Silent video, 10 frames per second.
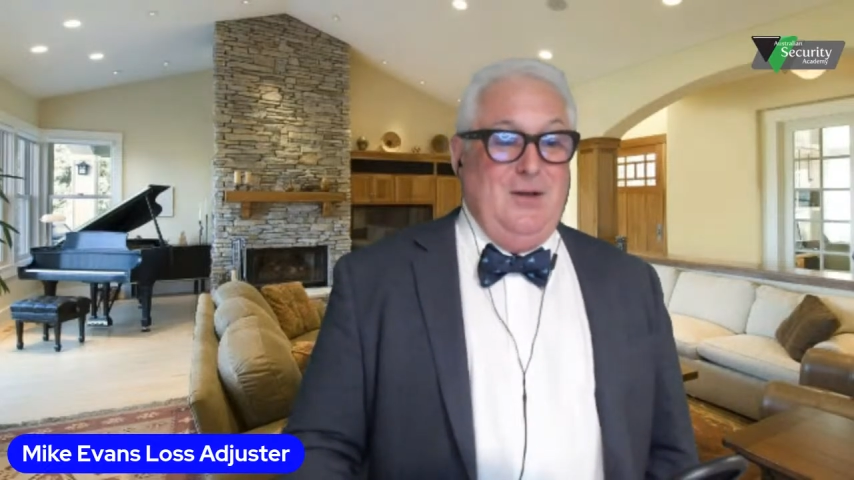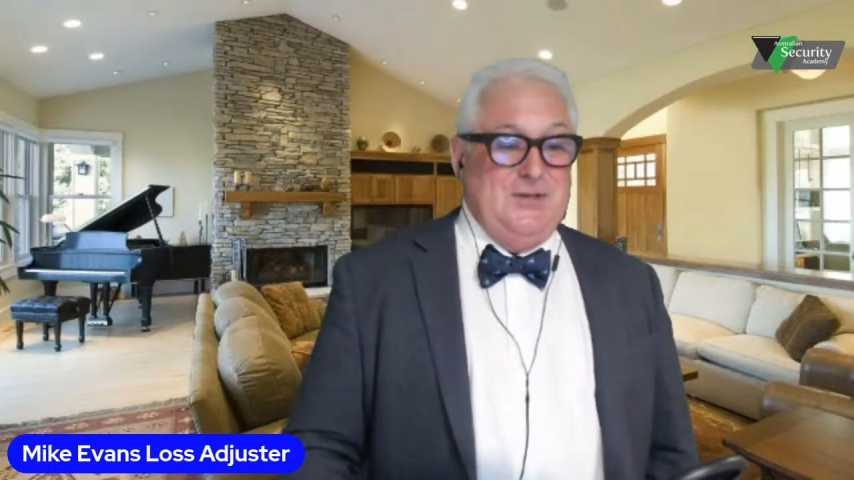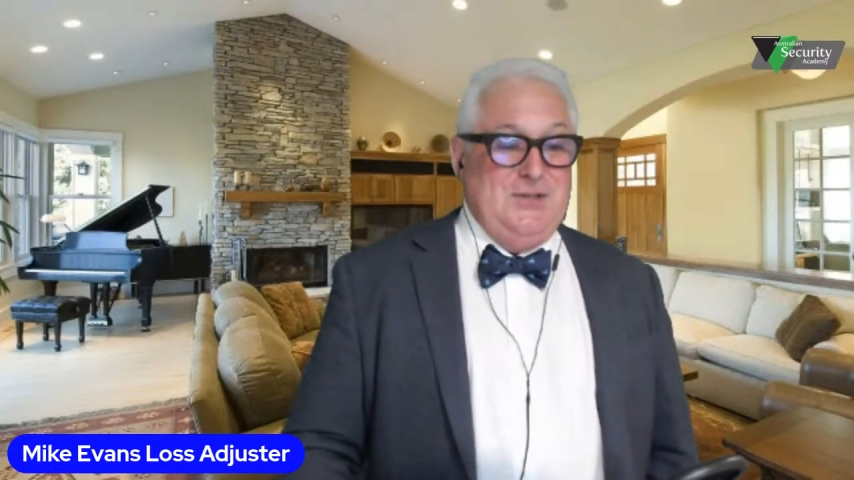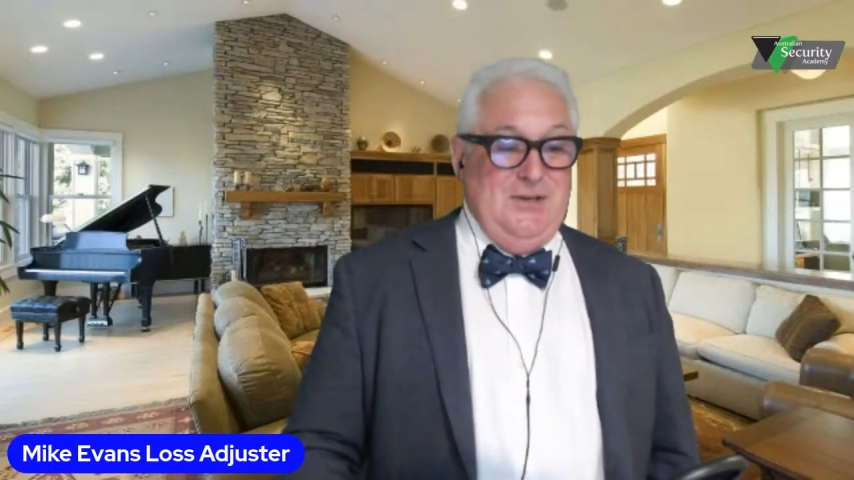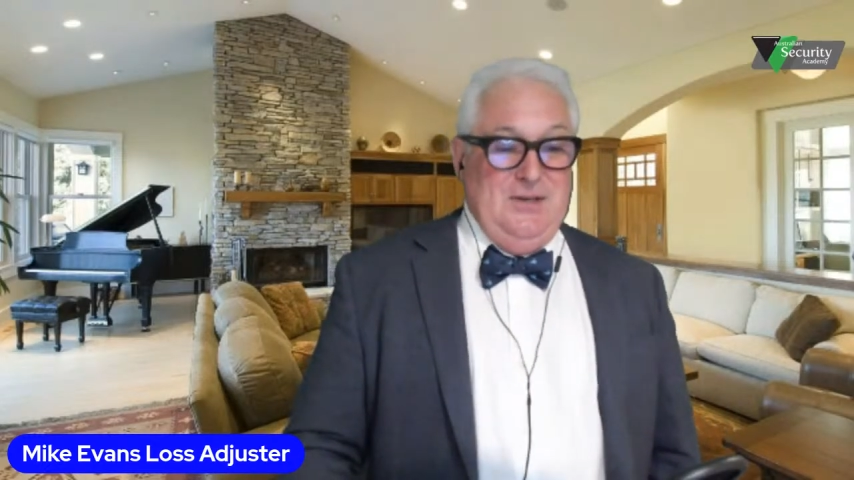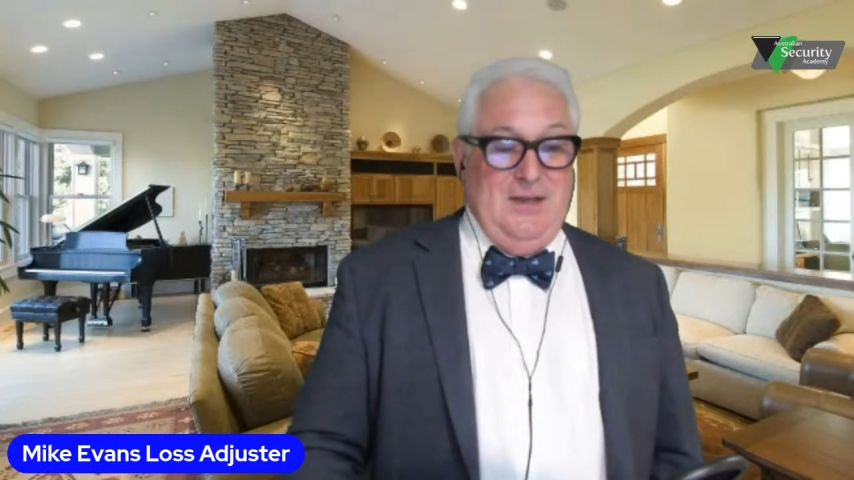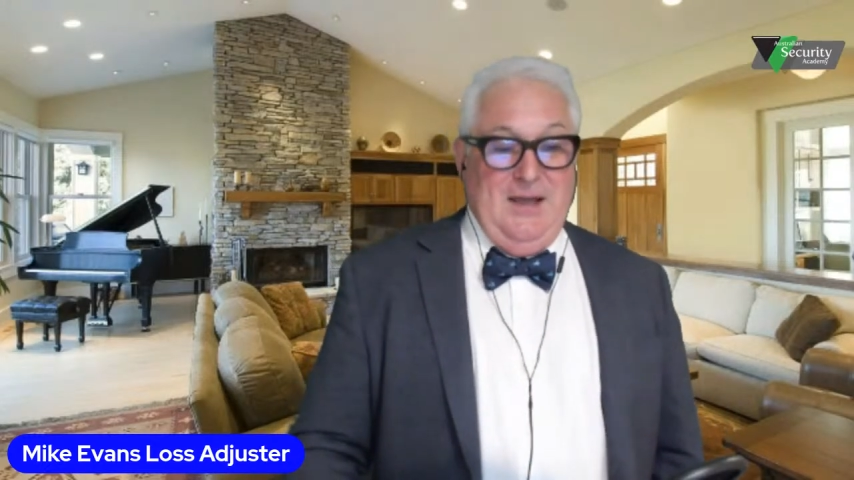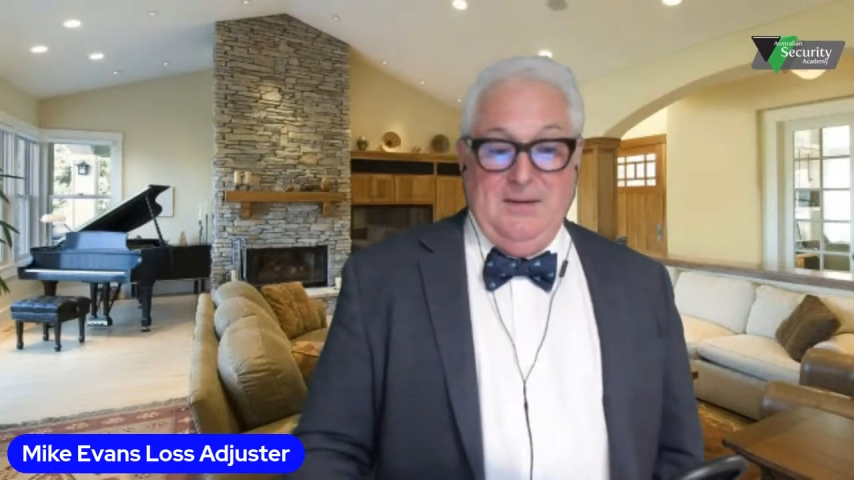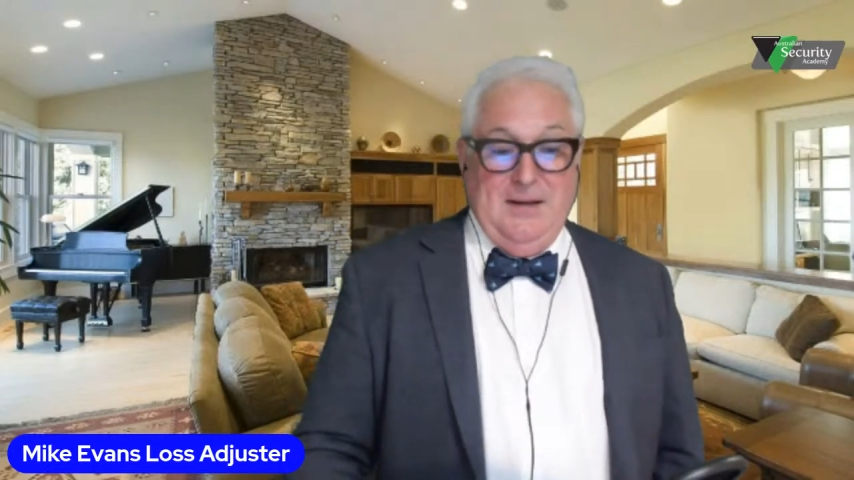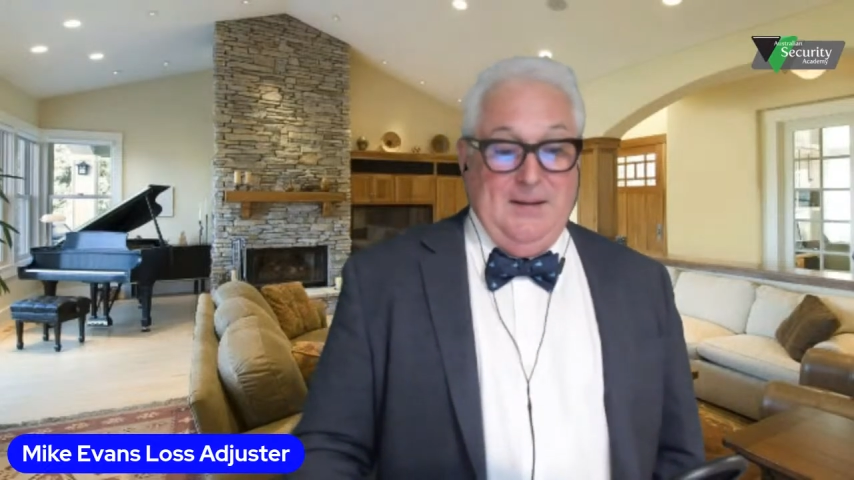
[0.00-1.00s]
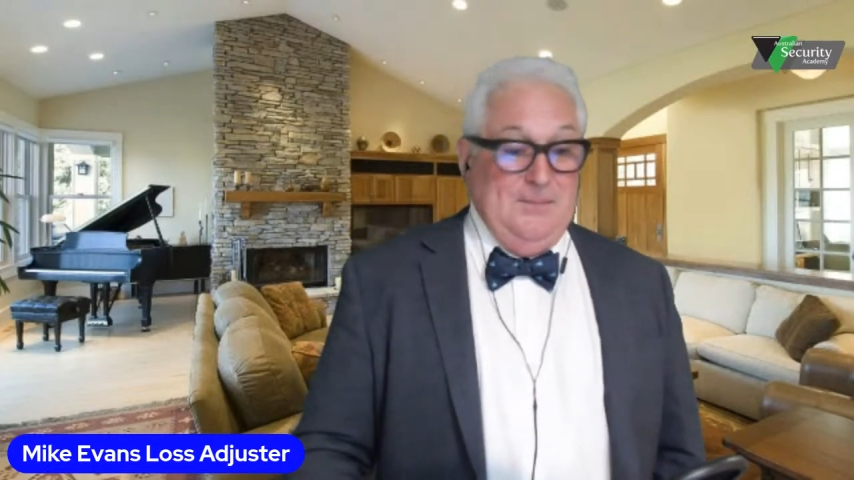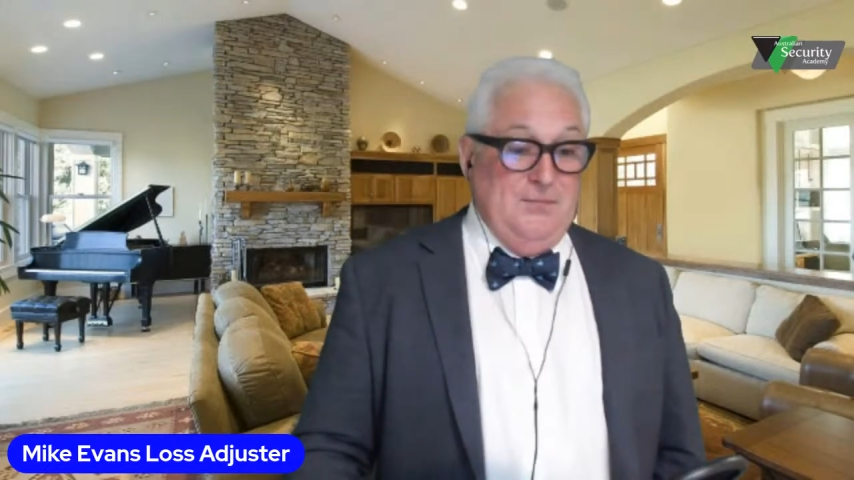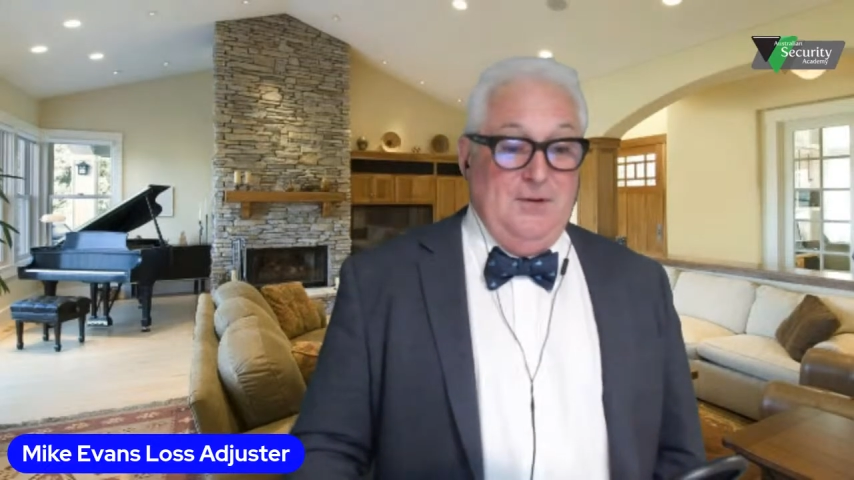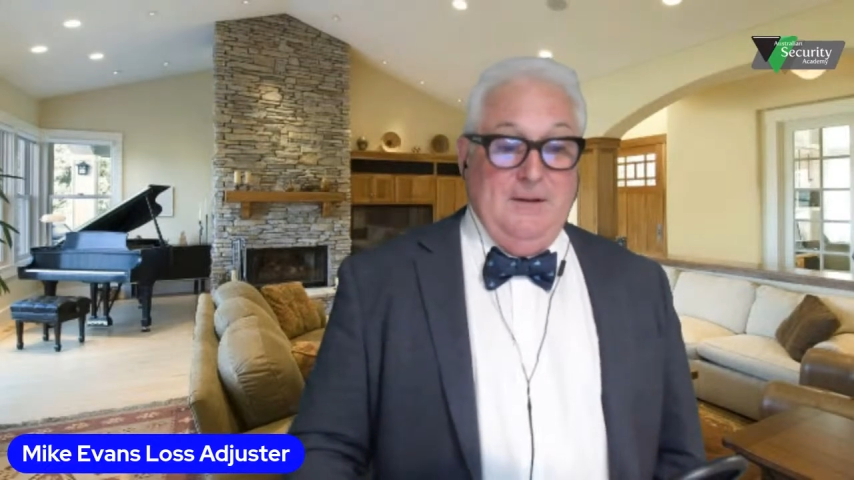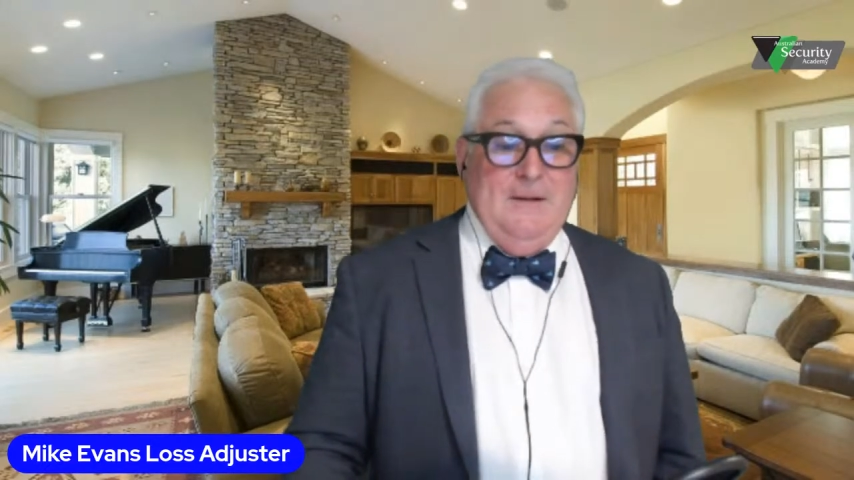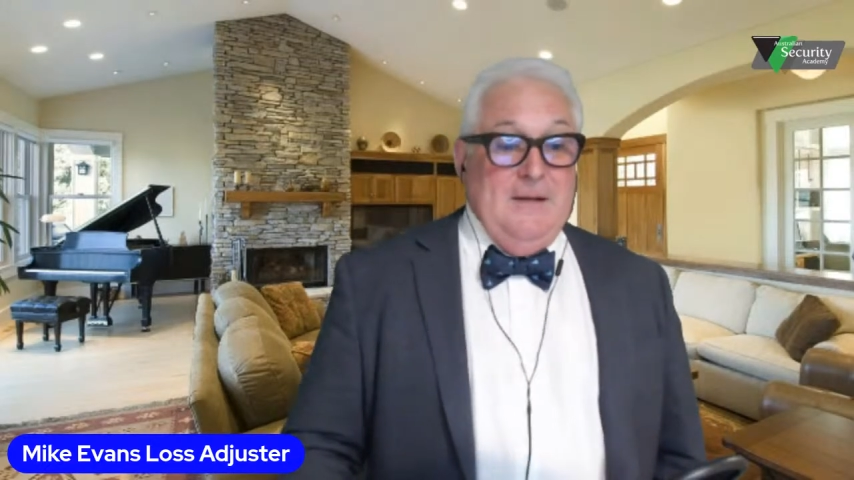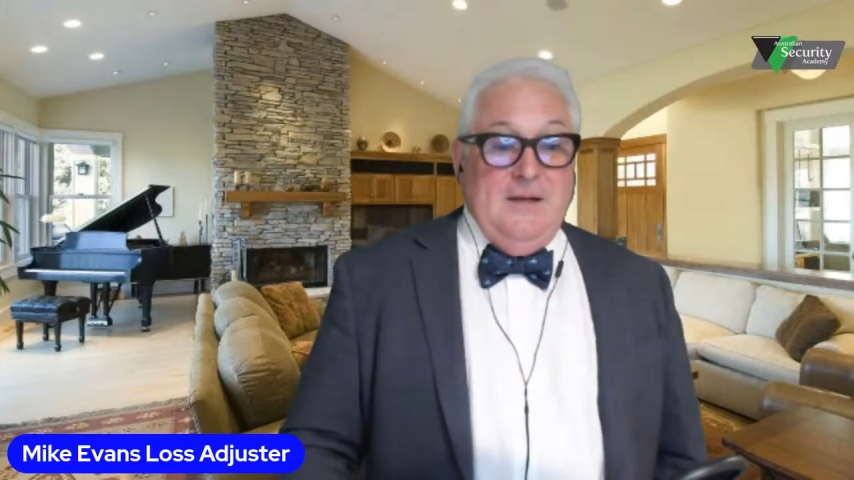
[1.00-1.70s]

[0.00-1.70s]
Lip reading: lost in that for